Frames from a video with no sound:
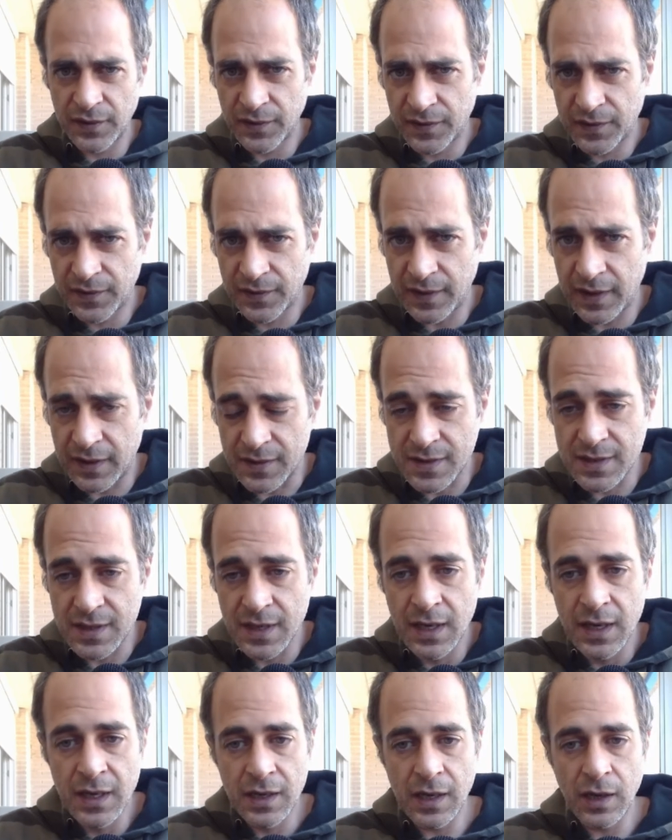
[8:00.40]
sense.
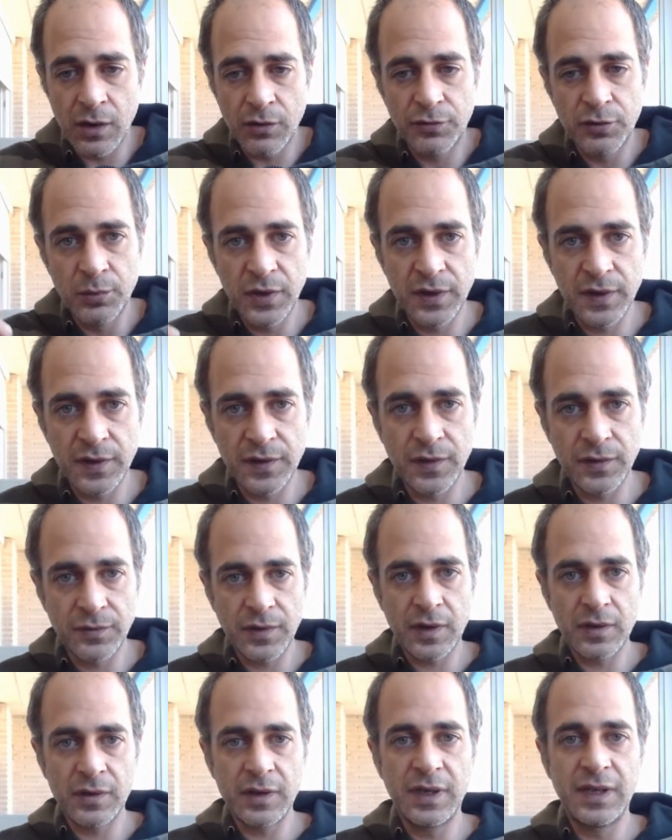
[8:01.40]
Now, for me, this is
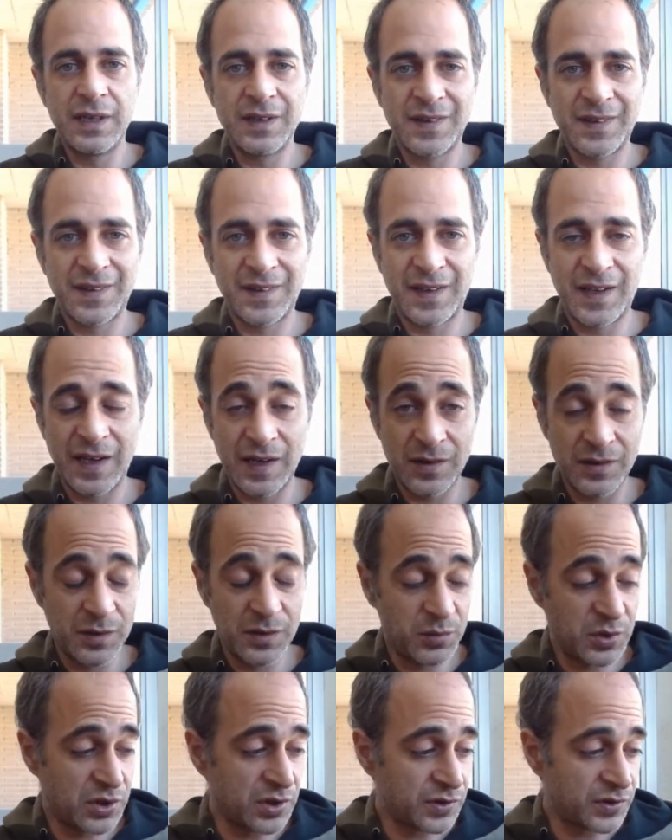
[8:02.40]
very scary
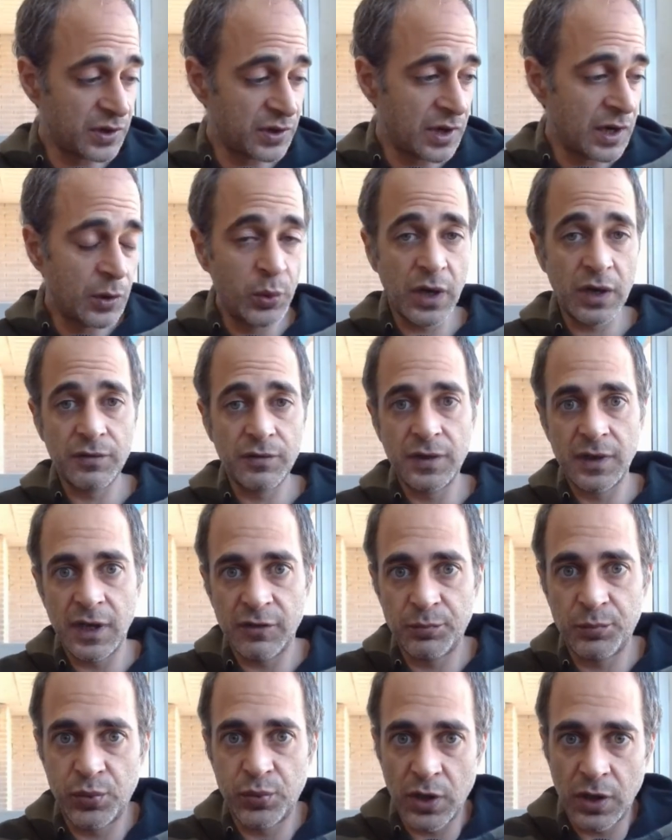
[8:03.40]
because we have
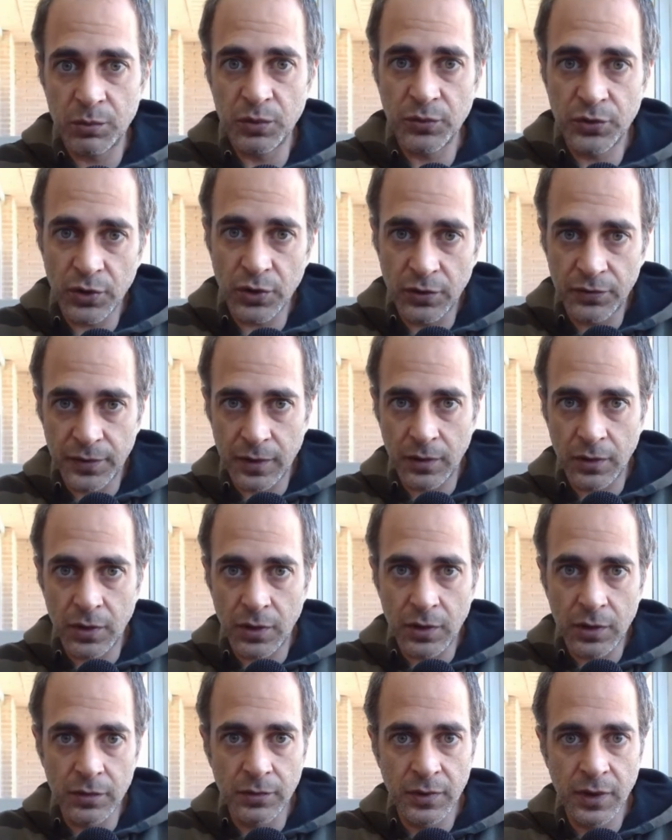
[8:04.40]
enough problems of our
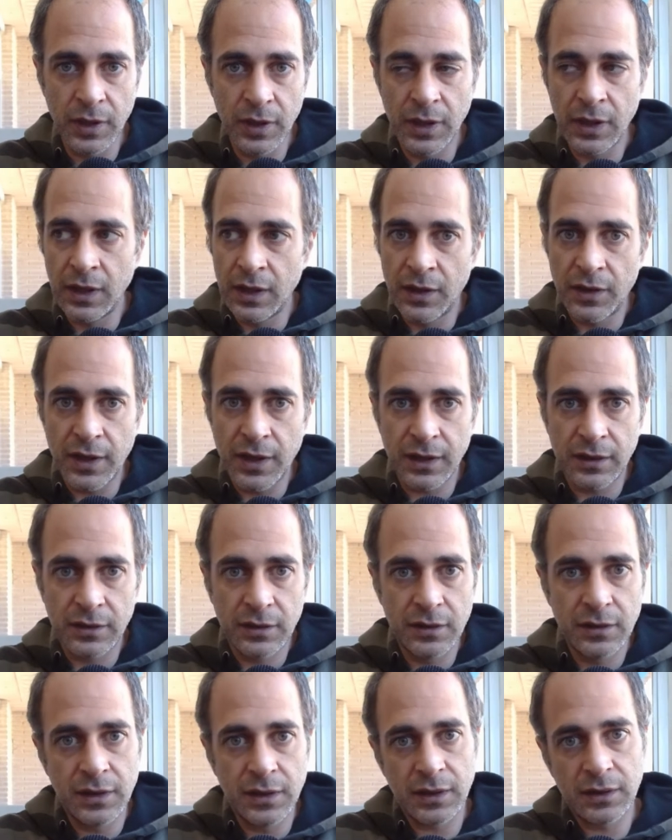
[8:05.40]
own
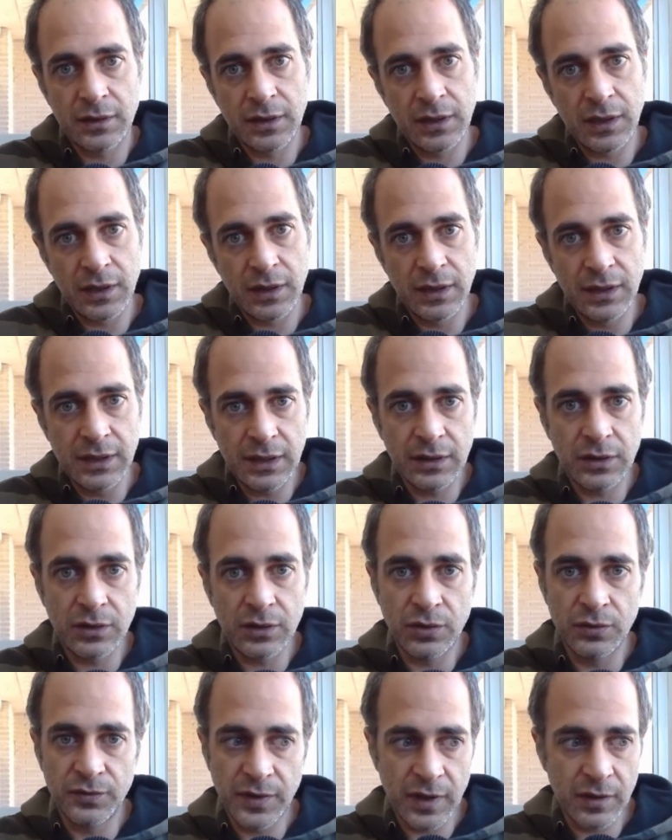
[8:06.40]
that can lead
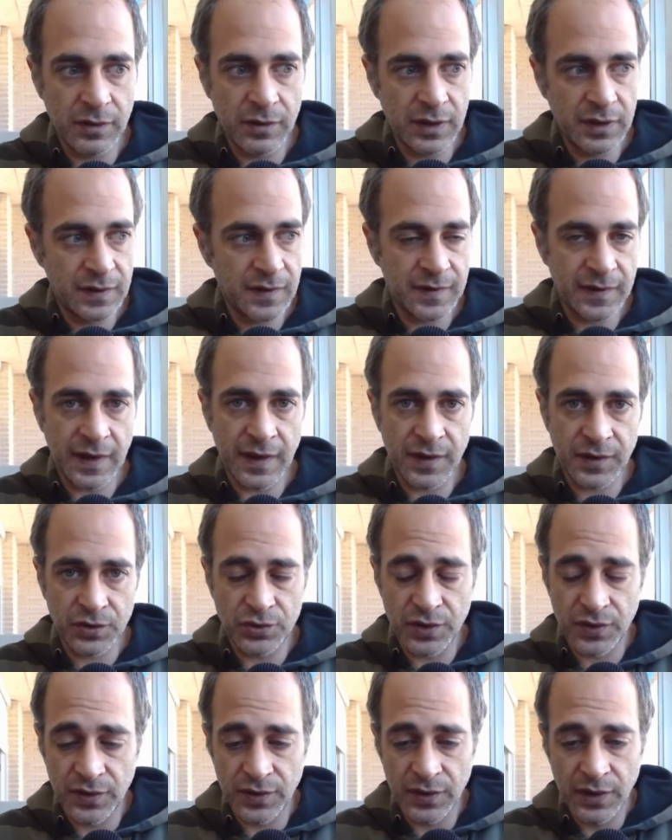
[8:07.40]
to very
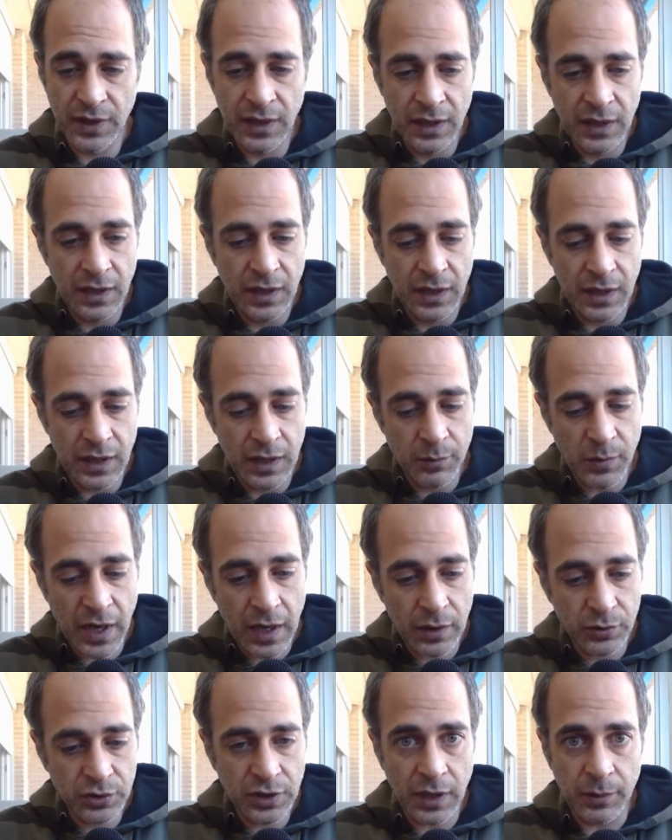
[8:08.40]
disastrous
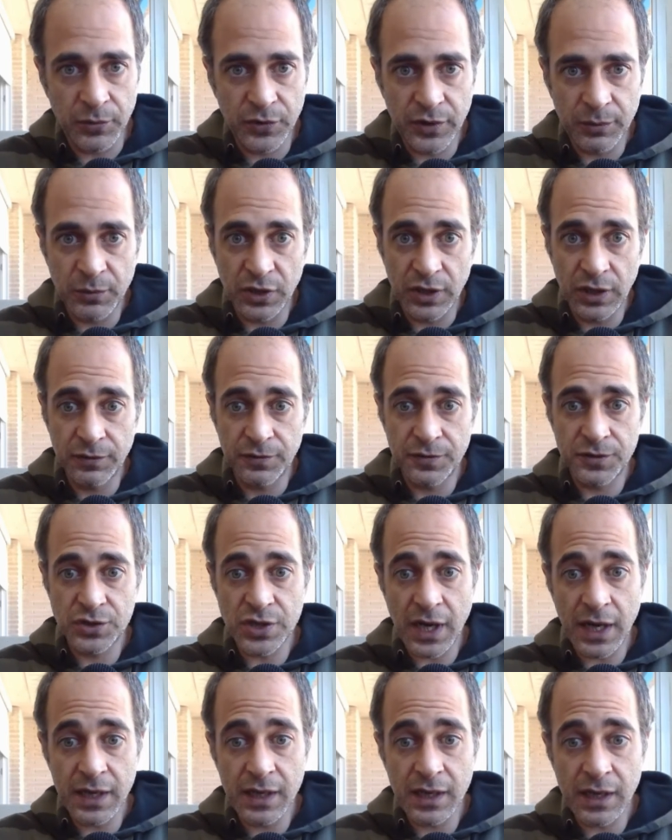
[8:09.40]
outcomes. But if
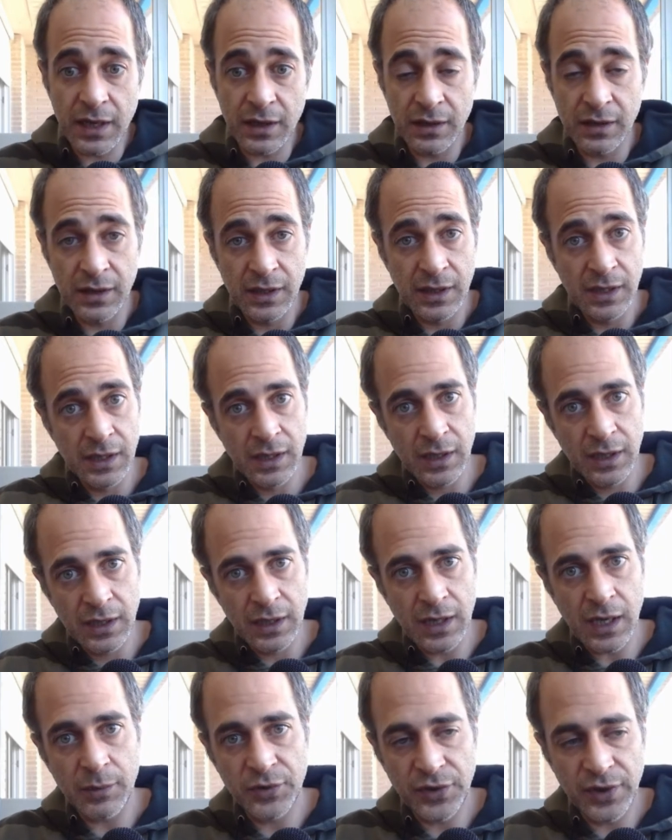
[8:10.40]
China
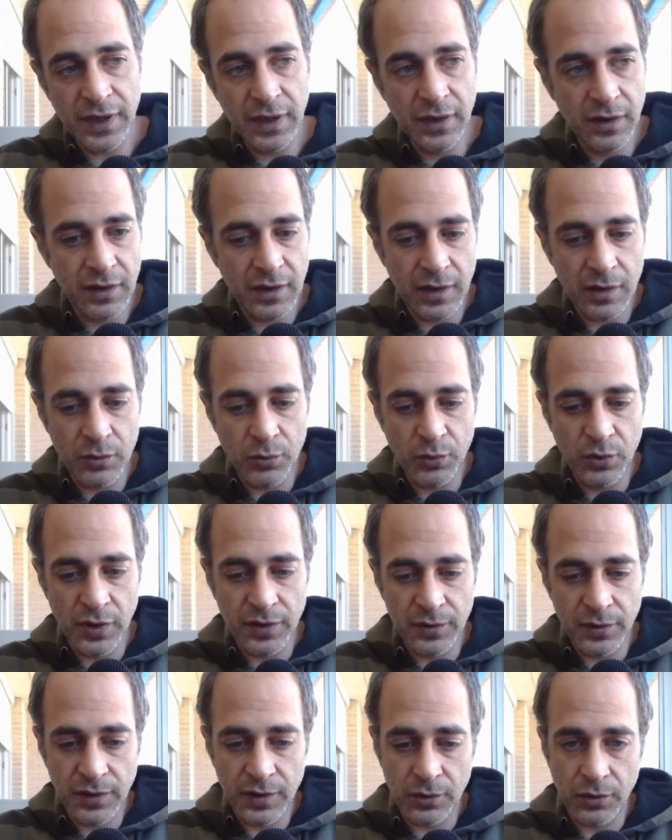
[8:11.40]
comes in there with
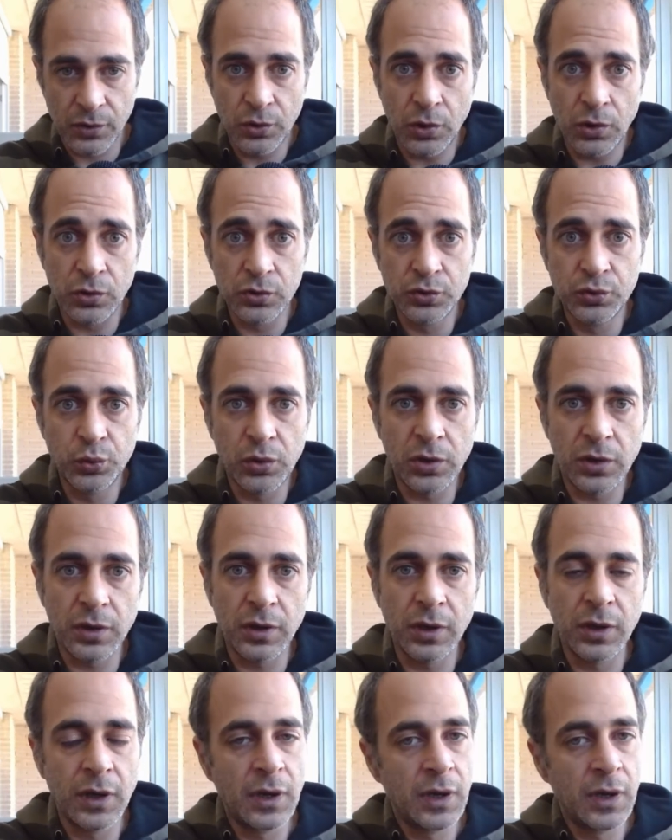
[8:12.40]
their Cold War,